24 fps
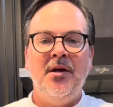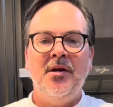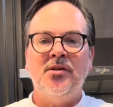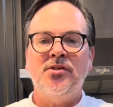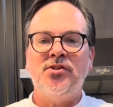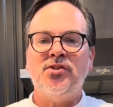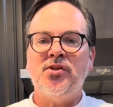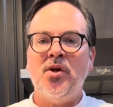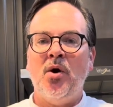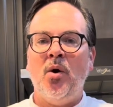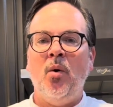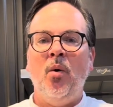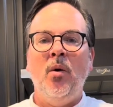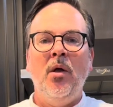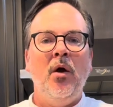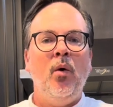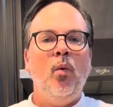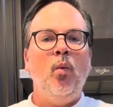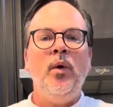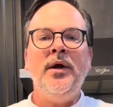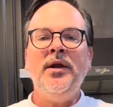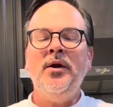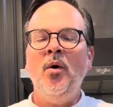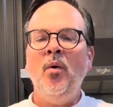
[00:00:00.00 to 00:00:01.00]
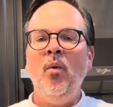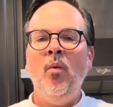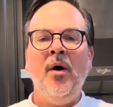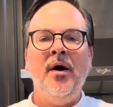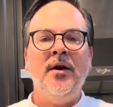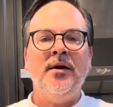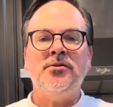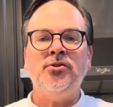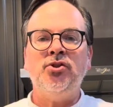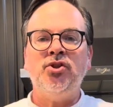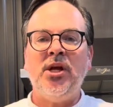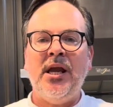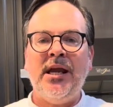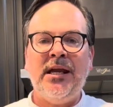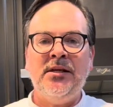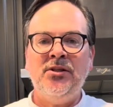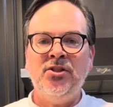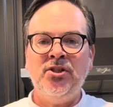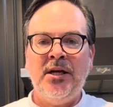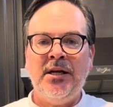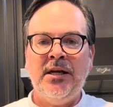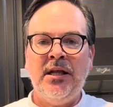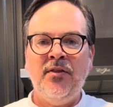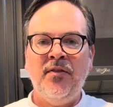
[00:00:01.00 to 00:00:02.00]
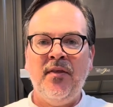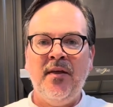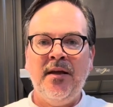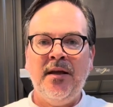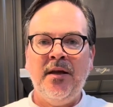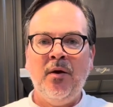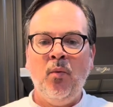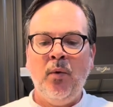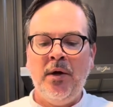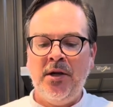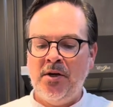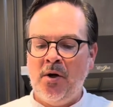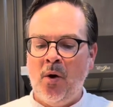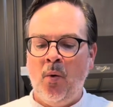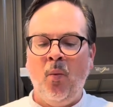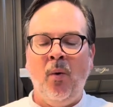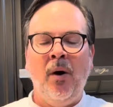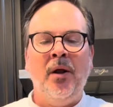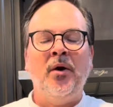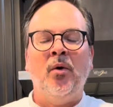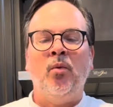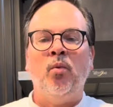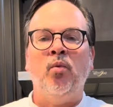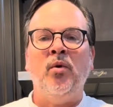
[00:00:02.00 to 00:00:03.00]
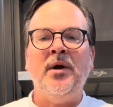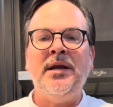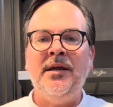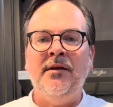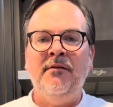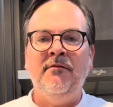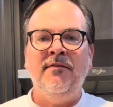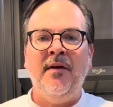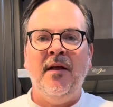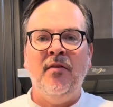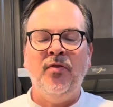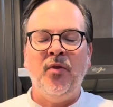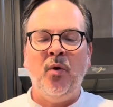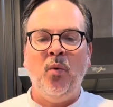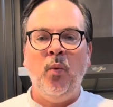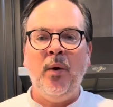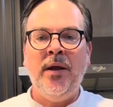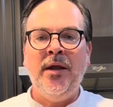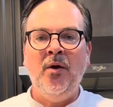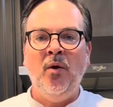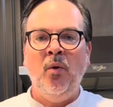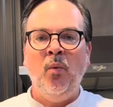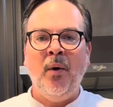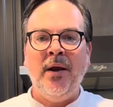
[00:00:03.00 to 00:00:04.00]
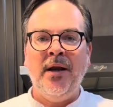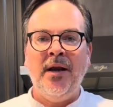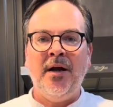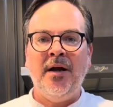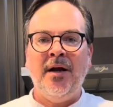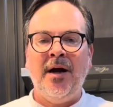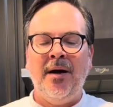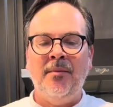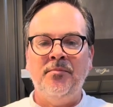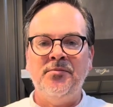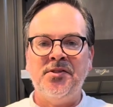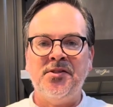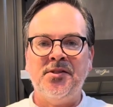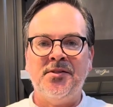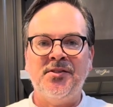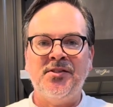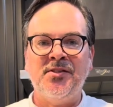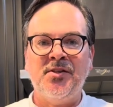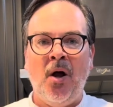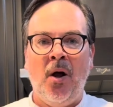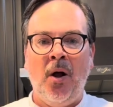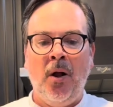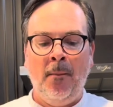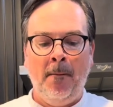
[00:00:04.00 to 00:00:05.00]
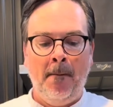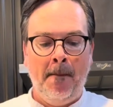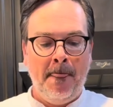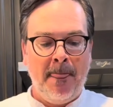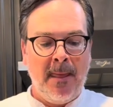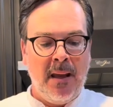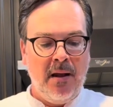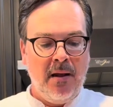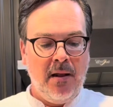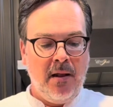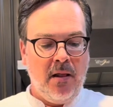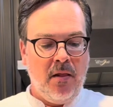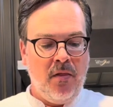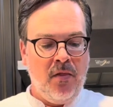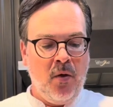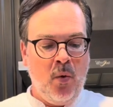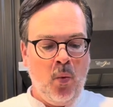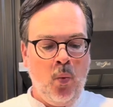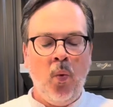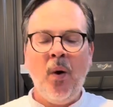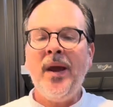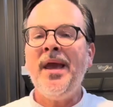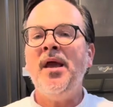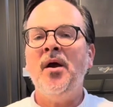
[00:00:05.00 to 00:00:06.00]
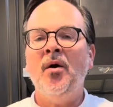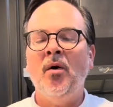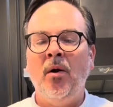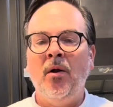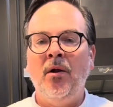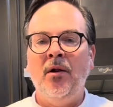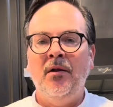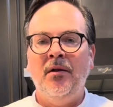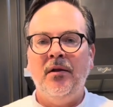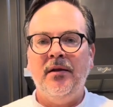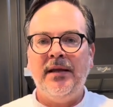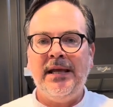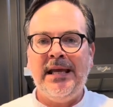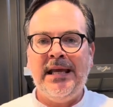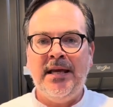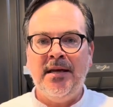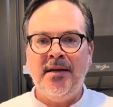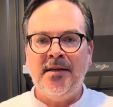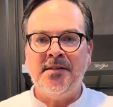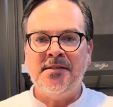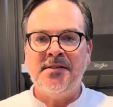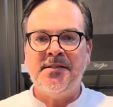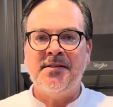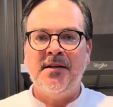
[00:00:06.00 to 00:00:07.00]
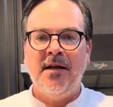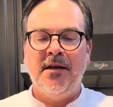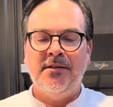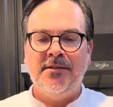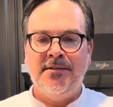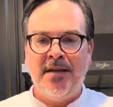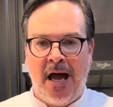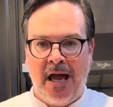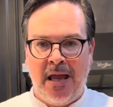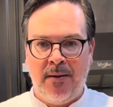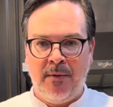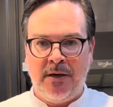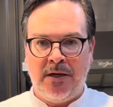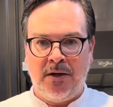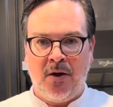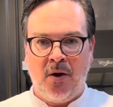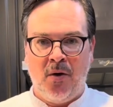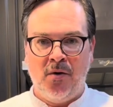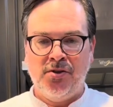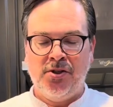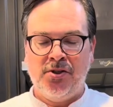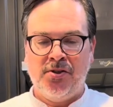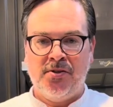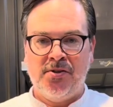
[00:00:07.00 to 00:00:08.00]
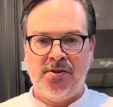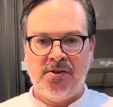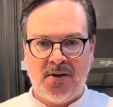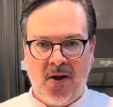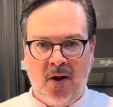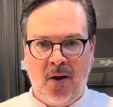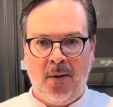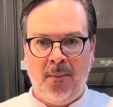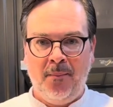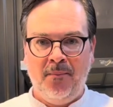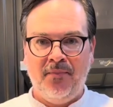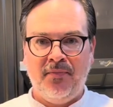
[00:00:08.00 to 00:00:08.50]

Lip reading: So we don't want to change anything. We don't want to reinvent the wheel when it comes to salt. The wheel is Diamond Kosher Salt.